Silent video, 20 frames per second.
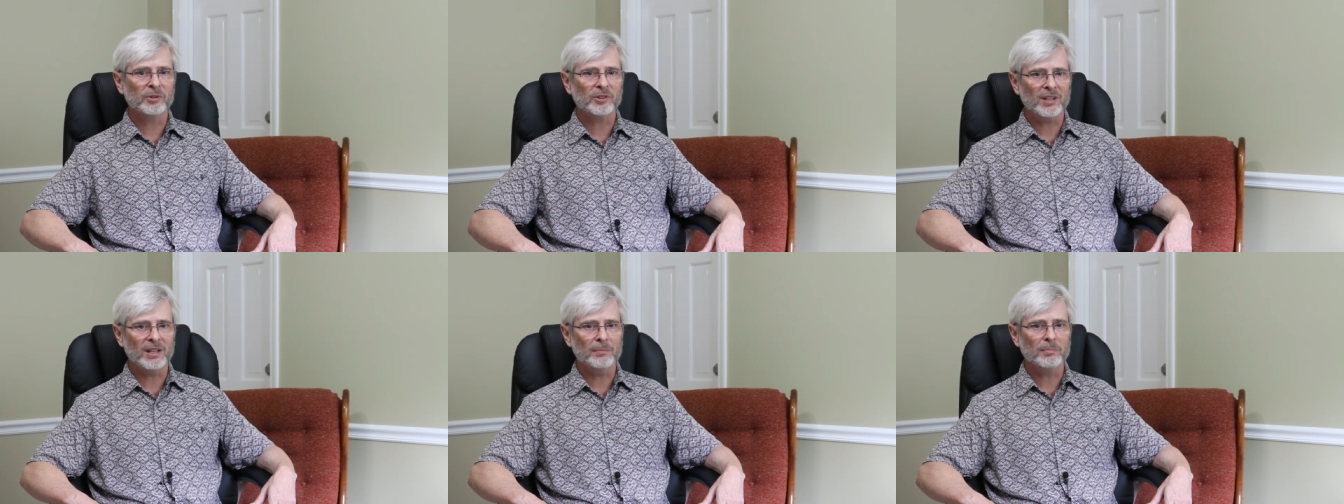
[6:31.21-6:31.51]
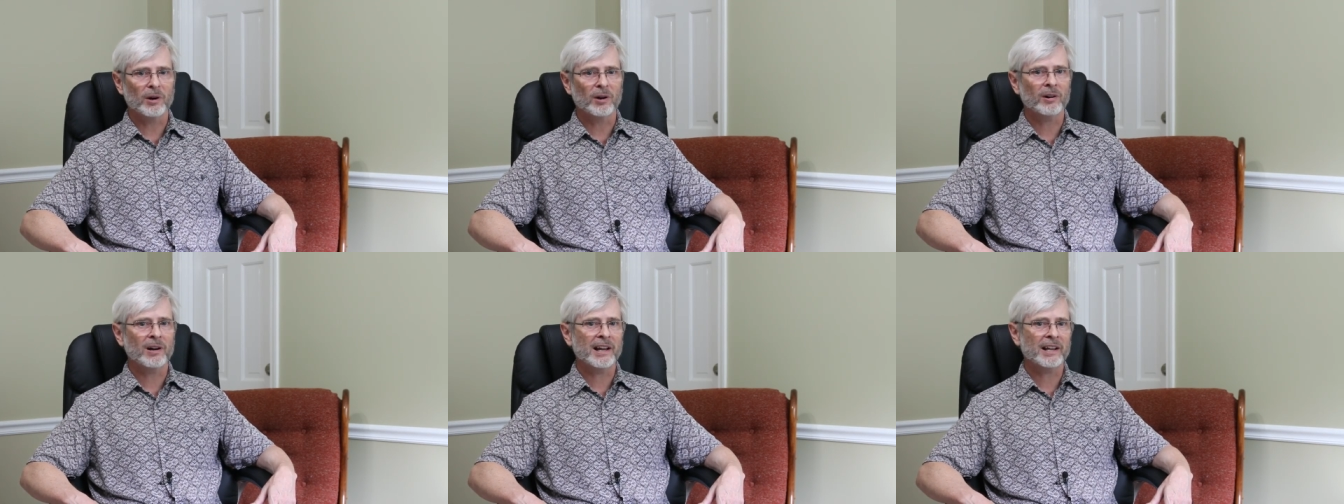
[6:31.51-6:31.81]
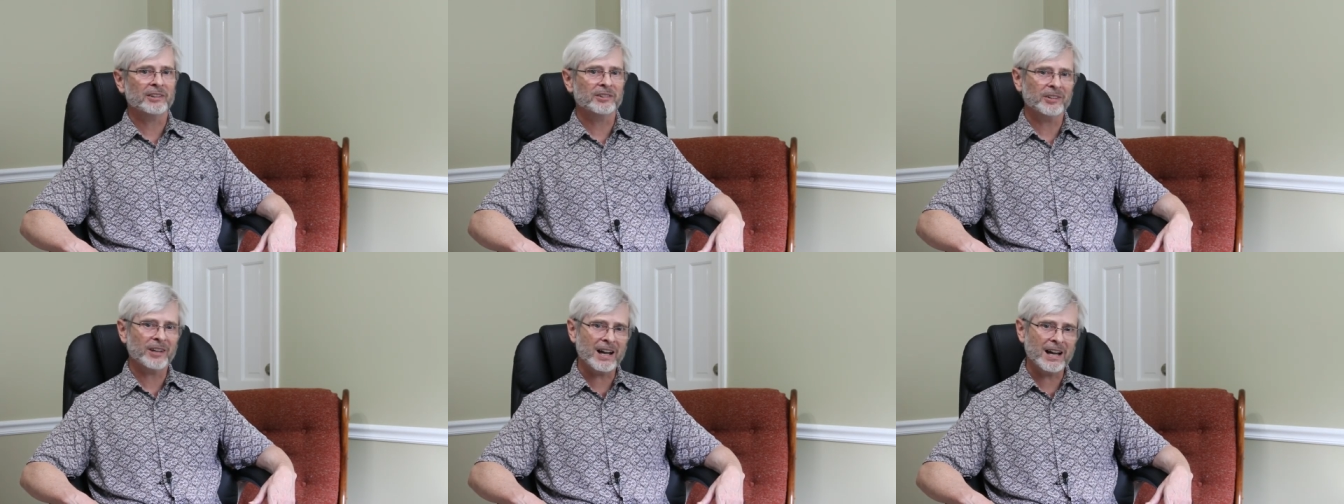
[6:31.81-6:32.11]
keep our
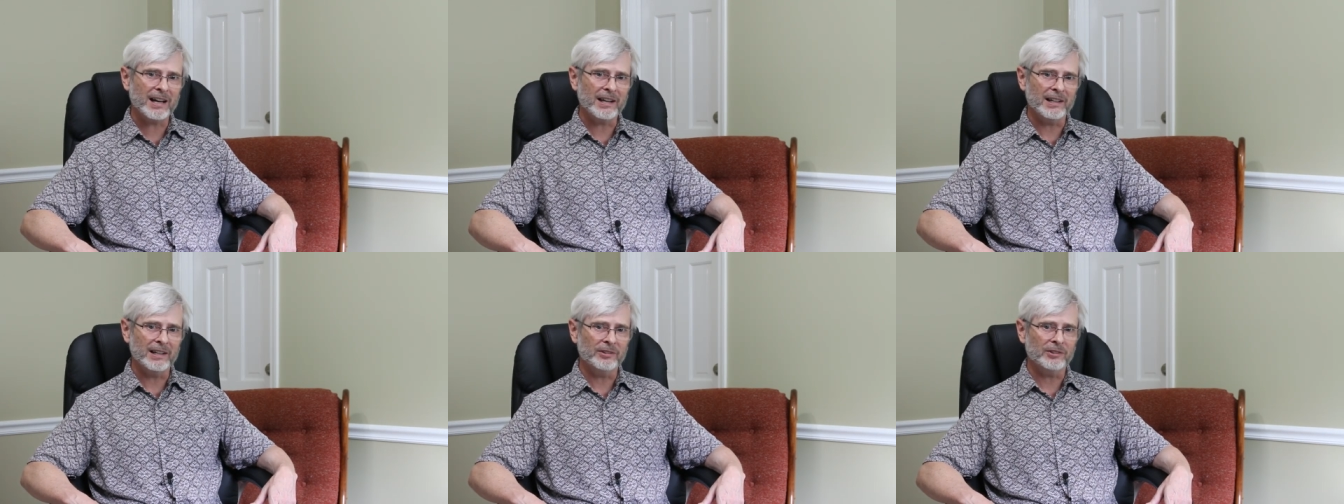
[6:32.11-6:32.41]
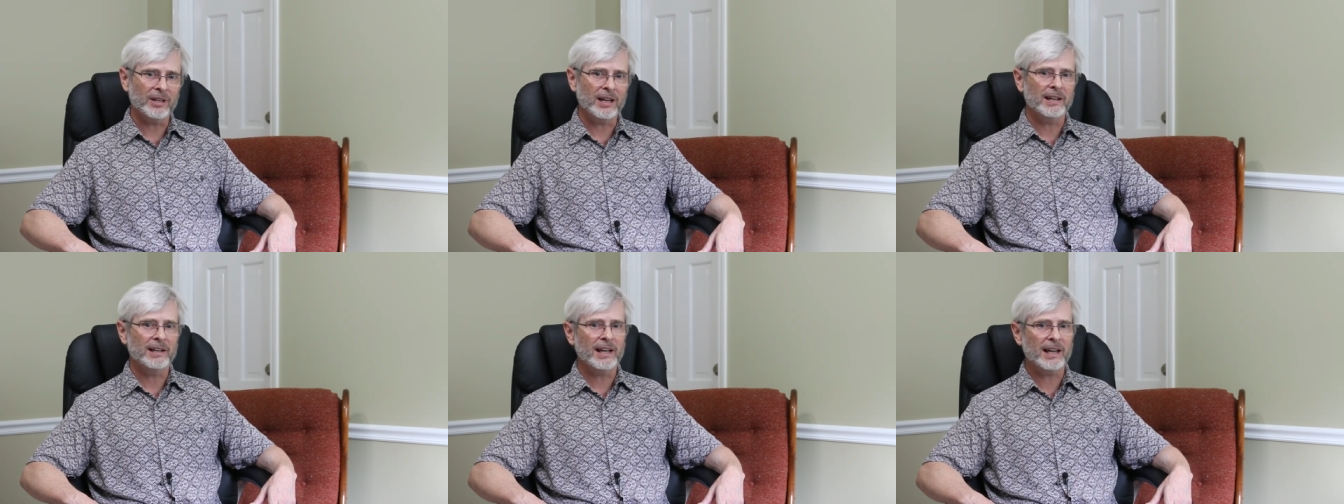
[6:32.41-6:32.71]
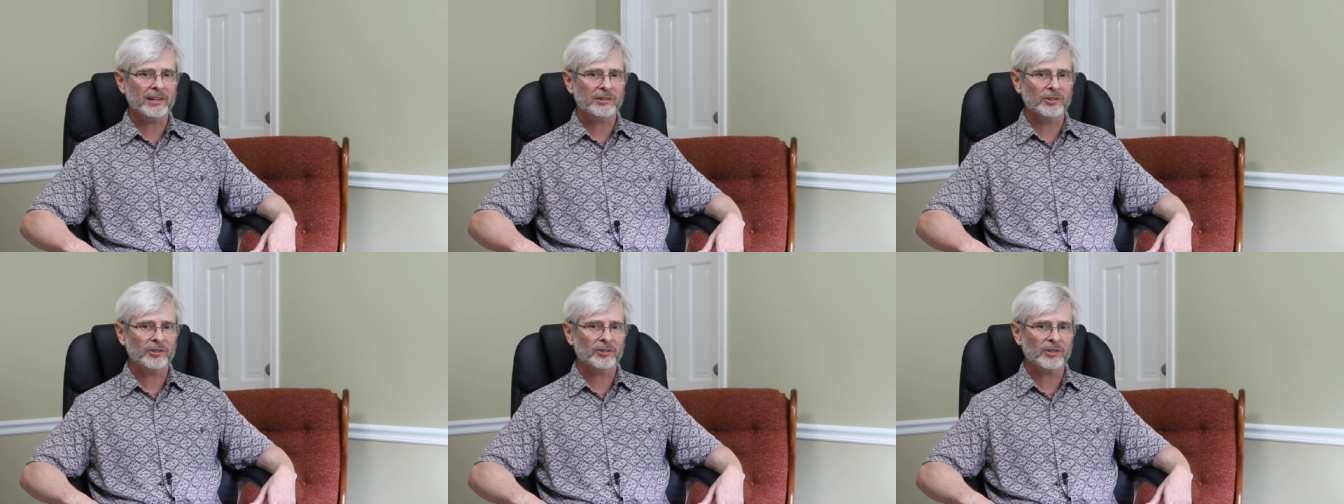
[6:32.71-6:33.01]
anxieties and
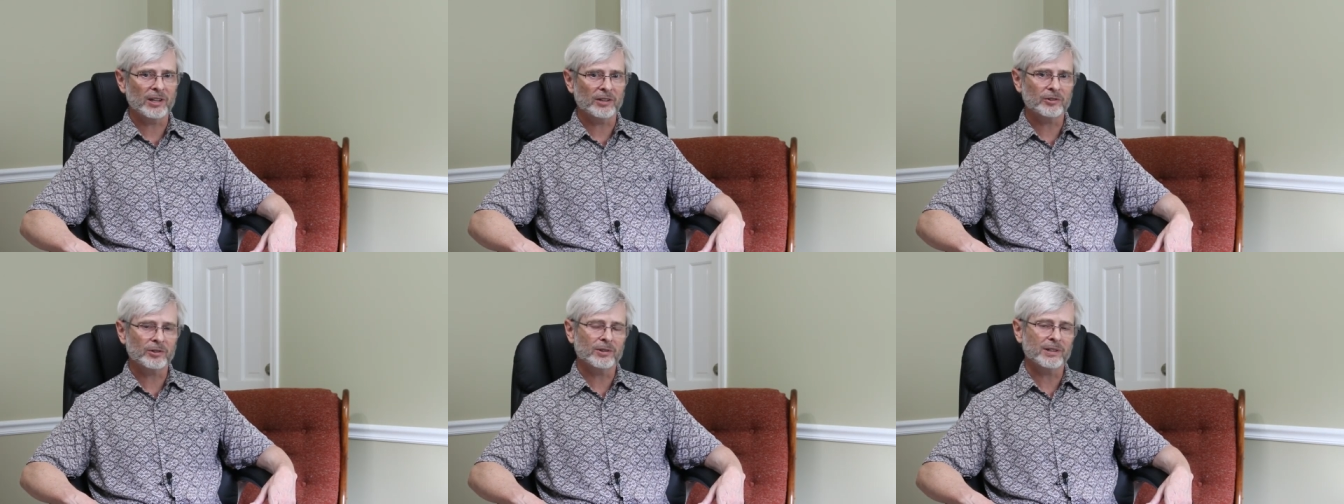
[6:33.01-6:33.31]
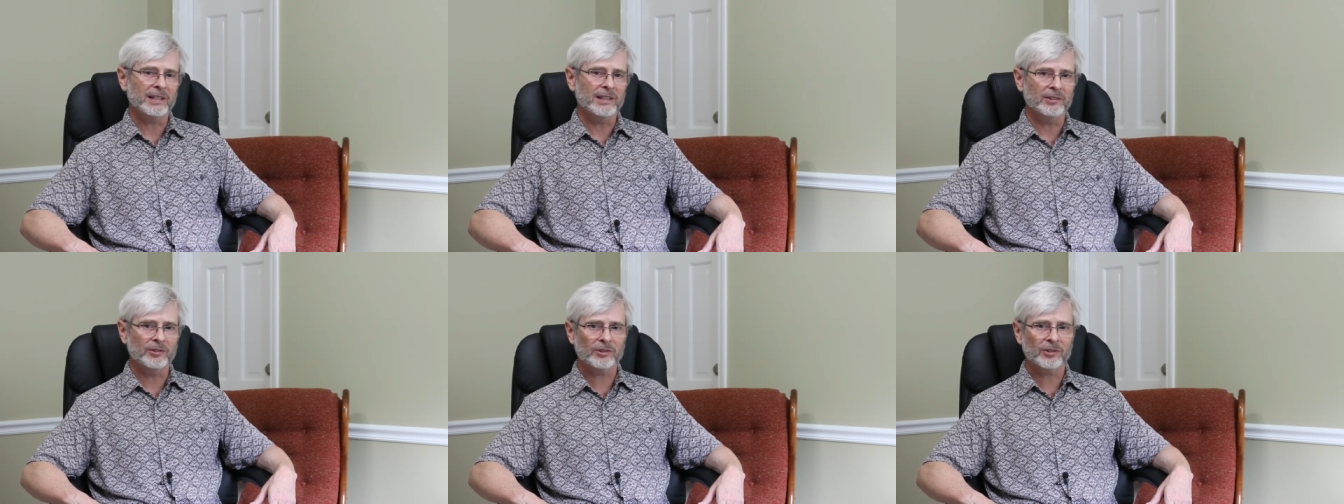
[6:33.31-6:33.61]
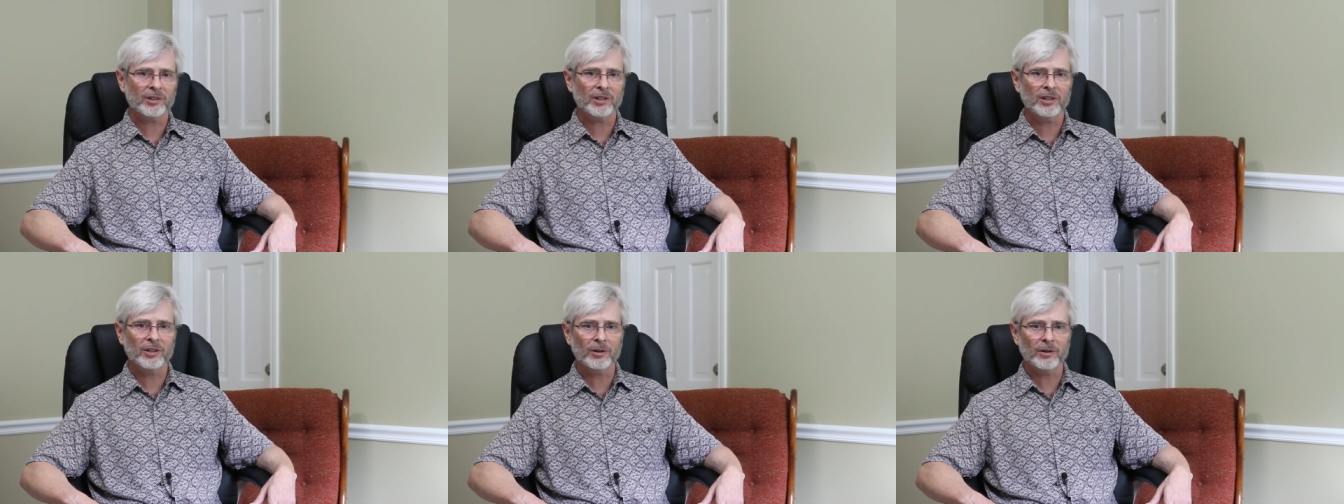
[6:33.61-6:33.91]
existential
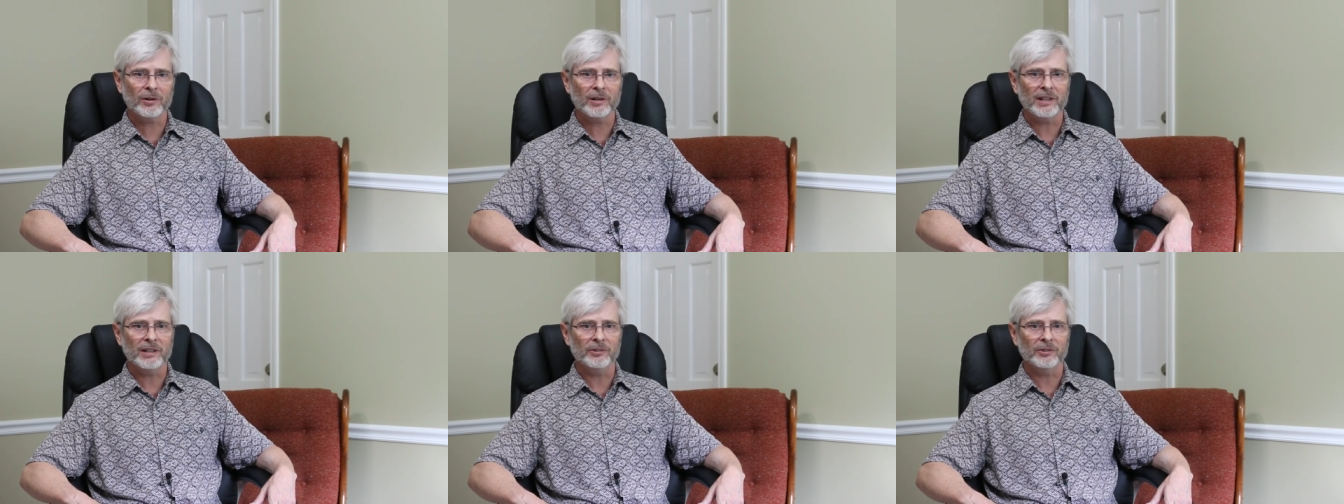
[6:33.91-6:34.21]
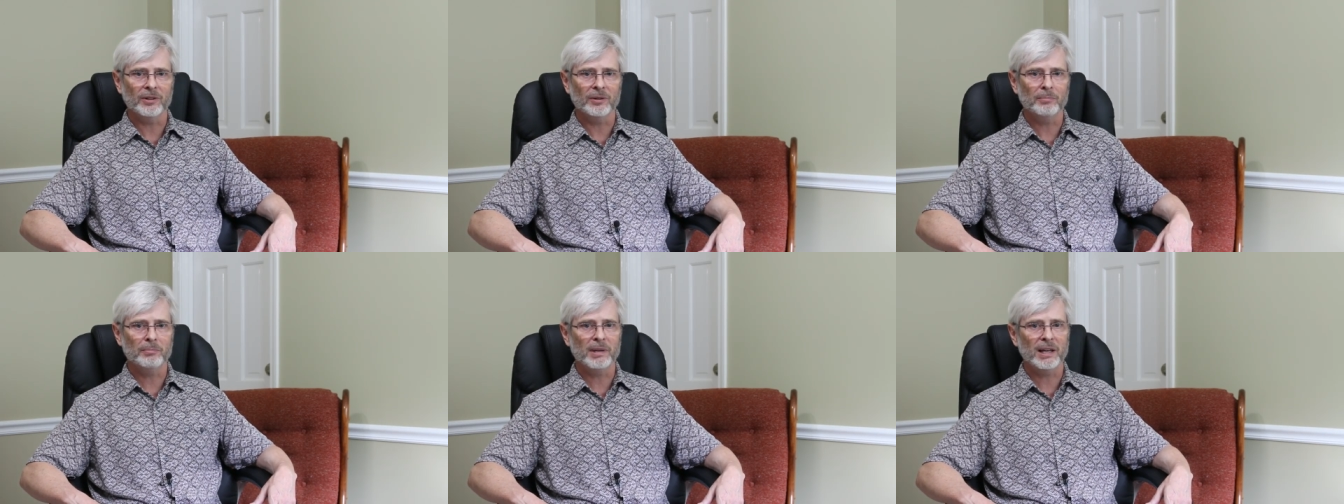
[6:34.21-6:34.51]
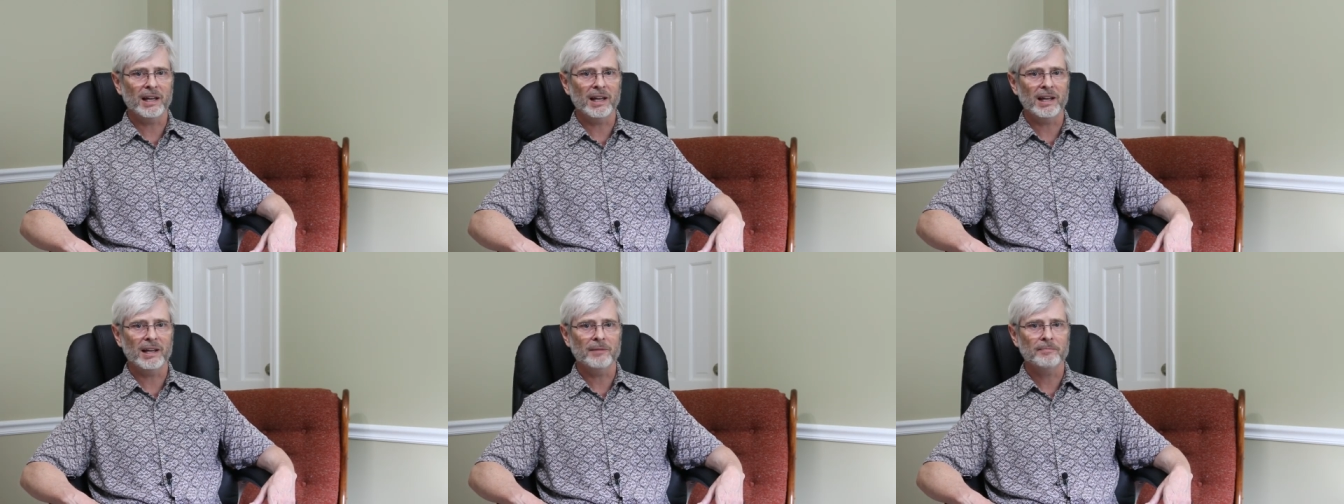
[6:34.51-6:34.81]
insecurities at
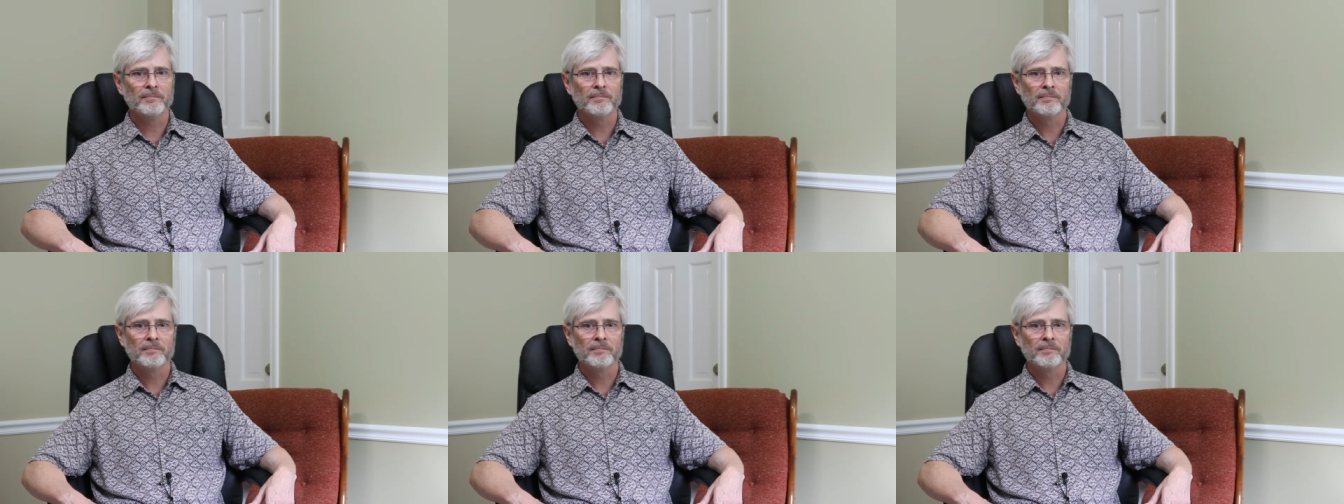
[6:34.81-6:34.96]
bay.